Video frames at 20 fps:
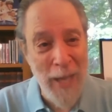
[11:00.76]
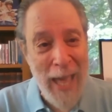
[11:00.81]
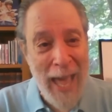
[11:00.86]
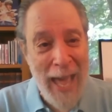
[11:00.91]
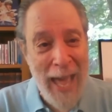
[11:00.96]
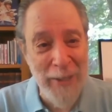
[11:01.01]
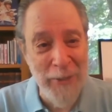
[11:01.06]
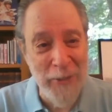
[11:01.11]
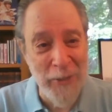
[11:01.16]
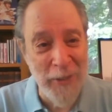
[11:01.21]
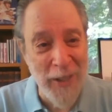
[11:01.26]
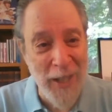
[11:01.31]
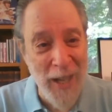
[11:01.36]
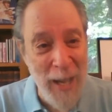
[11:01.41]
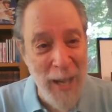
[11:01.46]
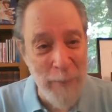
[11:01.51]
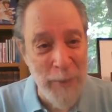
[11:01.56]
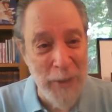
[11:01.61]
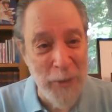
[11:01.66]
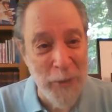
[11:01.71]
has in
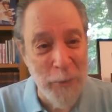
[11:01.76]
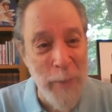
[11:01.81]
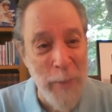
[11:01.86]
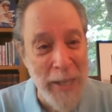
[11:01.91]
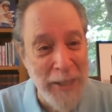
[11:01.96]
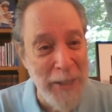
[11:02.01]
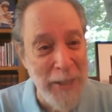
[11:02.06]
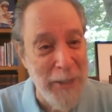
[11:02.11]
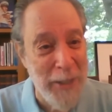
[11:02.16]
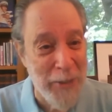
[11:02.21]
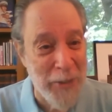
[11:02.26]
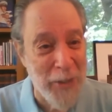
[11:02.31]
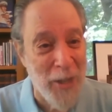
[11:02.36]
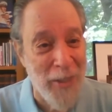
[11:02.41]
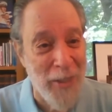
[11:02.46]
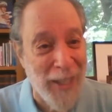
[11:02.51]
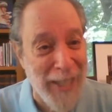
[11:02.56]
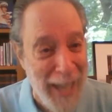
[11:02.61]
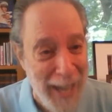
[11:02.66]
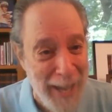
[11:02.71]
common is making each
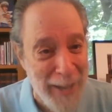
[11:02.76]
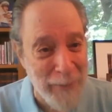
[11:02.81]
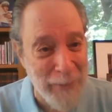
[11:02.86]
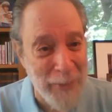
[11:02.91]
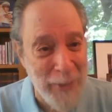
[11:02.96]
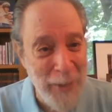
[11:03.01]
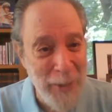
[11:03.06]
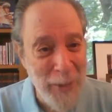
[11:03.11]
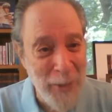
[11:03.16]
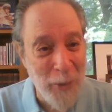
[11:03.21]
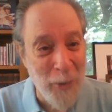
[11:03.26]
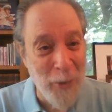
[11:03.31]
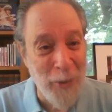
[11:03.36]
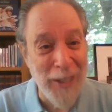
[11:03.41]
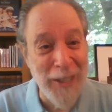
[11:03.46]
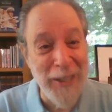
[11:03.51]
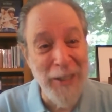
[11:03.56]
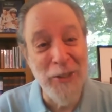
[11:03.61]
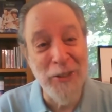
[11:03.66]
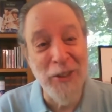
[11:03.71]
other laugh, or at
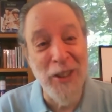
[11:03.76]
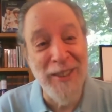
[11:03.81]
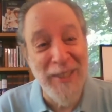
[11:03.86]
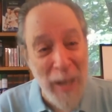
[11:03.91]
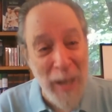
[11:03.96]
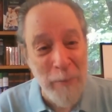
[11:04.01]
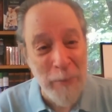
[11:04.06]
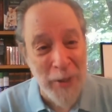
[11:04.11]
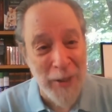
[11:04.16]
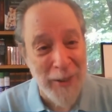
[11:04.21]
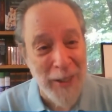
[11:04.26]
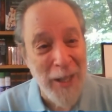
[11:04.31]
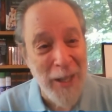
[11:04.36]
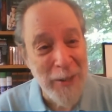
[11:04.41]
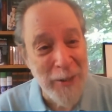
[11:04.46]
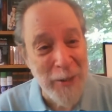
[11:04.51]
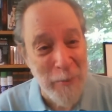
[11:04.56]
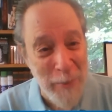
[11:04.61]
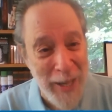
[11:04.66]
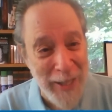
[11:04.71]
least attempting
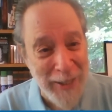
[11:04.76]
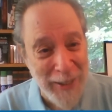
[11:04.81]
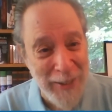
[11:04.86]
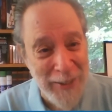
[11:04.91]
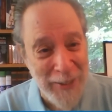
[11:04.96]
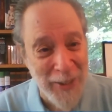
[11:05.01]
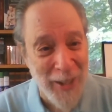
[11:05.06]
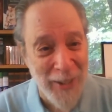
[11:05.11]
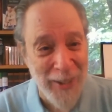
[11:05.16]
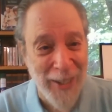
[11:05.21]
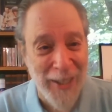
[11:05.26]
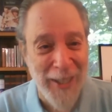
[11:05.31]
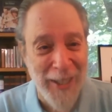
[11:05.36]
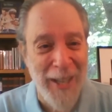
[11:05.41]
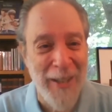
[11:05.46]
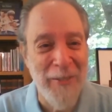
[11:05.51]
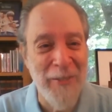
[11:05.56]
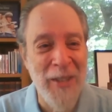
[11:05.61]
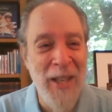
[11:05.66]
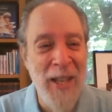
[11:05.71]
to make each other
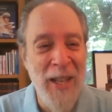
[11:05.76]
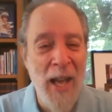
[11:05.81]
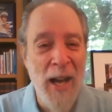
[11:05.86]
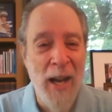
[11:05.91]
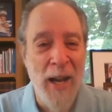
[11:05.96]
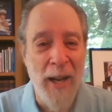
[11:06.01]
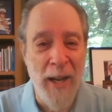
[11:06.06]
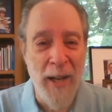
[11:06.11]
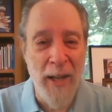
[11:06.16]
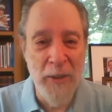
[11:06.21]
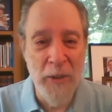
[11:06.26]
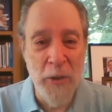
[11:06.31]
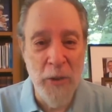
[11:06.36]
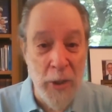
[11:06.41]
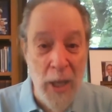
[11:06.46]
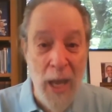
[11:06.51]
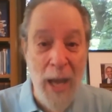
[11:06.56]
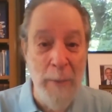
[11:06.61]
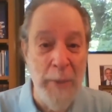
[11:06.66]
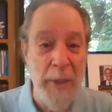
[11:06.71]
laugh. So
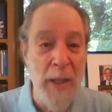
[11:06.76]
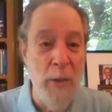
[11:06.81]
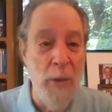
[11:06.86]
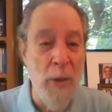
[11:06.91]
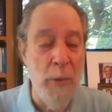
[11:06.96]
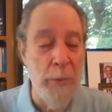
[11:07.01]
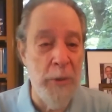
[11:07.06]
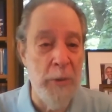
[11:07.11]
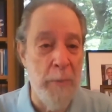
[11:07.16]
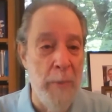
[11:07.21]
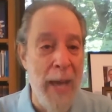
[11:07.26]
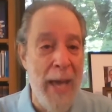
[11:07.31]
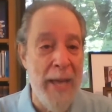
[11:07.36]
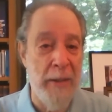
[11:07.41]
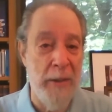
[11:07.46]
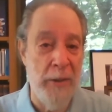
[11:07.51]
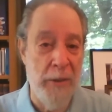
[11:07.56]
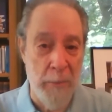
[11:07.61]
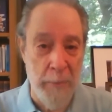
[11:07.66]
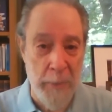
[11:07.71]
comedy always
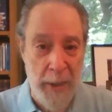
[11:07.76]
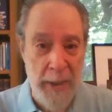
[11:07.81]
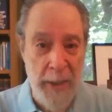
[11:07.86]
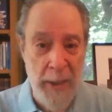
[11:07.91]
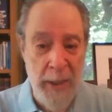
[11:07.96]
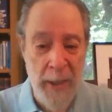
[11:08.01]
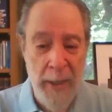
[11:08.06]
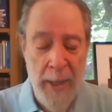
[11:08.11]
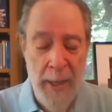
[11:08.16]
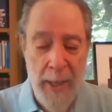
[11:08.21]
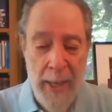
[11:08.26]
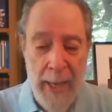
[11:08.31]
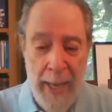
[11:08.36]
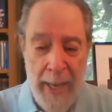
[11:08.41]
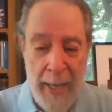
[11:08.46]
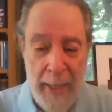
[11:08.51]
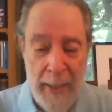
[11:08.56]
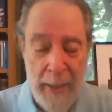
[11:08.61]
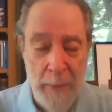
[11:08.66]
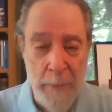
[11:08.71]
mattered to me.
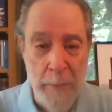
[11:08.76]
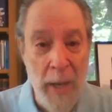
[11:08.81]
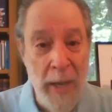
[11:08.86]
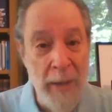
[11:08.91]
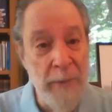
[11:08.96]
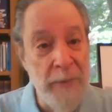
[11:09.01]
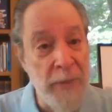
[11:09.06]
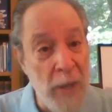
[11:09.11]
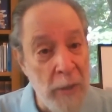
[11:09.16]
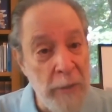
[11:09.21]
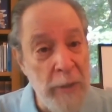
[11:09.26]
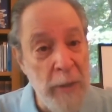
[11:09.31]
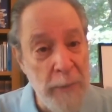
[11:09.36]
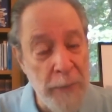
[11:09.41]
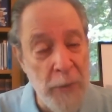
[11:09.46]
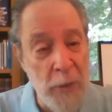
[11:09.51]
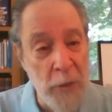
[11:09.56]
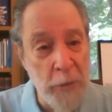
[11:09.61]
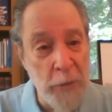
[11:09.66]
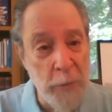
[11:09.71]
And my very
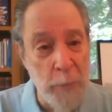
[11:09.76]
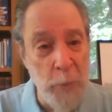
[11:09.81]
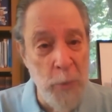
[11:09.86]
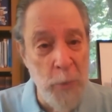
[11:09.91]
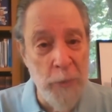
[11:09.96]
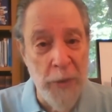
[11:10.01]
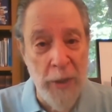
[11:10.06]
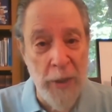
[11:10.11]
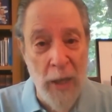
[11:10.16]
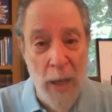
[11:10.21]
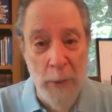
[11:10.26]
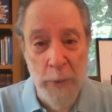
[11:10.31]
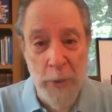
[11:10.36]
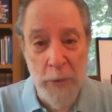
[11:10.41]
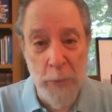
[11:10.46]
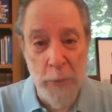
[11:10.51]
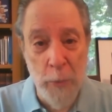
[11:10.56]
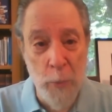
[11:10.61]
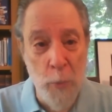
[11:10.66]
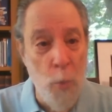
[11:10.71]
first movie, I
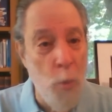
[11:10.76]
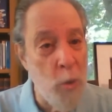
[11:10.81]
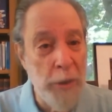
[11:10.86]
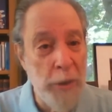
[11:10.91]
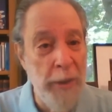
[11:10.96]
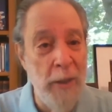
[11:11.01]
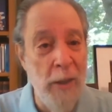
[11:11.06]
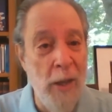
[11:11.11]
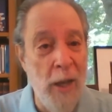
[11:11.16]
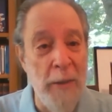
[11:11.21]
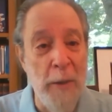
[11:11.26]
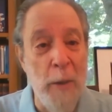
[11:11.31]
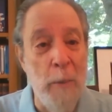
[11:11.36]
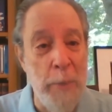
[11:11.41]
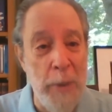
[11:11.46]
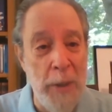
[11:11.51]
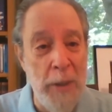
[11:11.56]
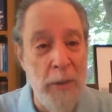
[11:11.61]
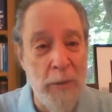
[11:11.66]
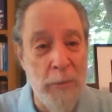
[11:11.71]
was walking on the
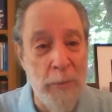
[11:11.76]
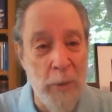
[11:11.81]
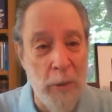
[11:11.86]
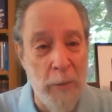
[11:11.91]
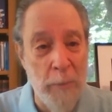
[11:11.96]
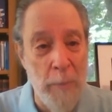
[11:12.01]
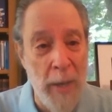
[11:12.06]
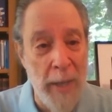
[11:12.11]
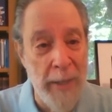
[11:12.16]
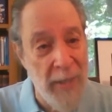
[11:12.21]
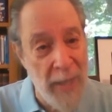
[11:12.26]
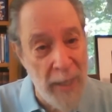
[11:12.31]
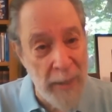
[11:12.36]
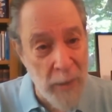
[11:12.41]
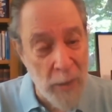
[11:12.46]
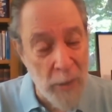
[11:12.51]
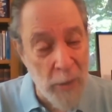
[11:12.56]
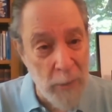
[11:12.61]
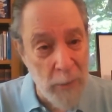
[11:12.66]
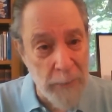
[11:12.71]
beach with my then
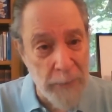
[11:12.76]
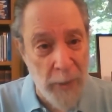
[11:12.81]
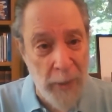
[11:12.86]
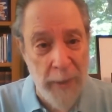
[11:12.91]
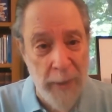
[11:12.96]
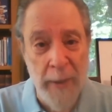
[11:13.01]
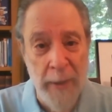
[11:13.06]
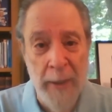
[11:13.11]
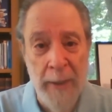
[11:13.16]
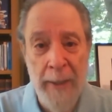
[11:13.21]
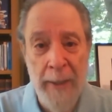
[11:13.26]
girlfriend,